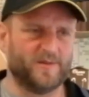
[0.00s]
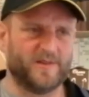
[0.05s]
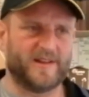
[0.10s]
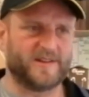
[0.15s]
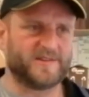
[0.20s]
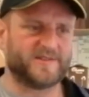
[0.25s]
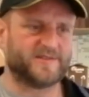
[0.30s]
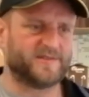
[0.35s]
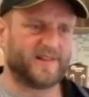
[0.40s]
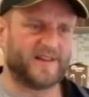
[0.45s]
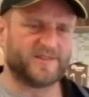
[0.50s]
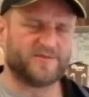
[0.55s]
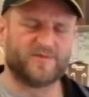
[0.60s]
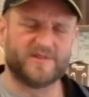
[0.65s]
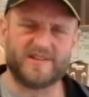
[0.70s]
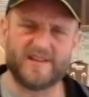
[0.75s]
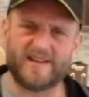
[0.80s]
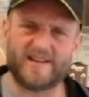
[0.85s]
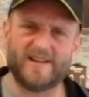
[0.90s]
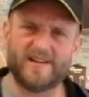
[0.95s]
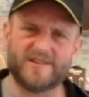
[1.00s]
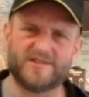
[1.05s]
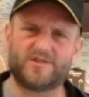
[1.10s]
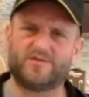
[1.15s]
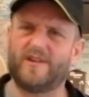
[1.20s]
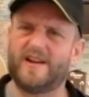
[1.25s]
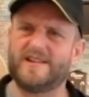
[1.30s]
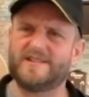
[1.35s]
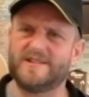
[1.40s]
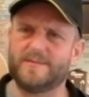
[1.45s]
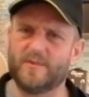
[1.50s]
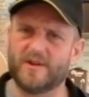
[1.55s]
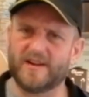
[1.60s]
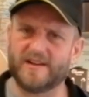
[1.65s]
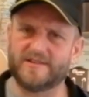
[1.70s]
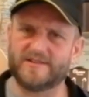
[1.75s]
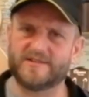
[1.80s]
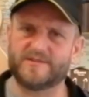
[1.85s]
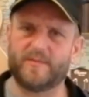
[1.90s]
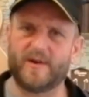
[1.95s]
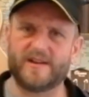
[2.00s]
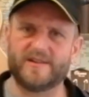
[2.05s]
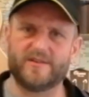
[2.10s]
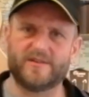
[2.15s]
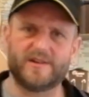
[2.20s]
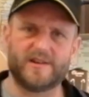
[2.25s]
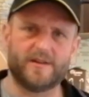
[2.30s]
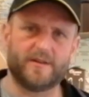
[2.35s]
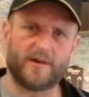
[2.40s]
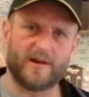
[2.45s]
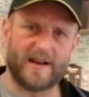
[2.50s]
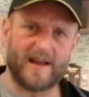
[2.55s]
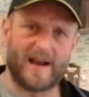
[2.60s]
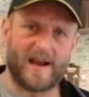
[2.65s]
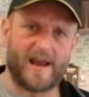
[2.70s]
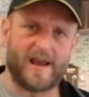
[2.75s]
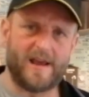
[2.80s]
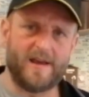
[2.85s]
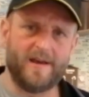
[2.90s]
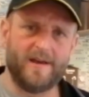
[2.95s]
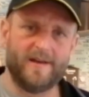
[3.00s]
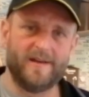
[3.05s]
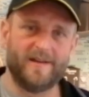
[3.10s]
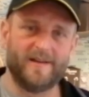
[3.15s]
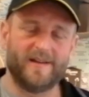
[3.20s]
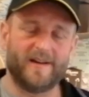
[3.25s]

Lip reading: You know, that's ridiculous, crazy money to spend on a ukulele.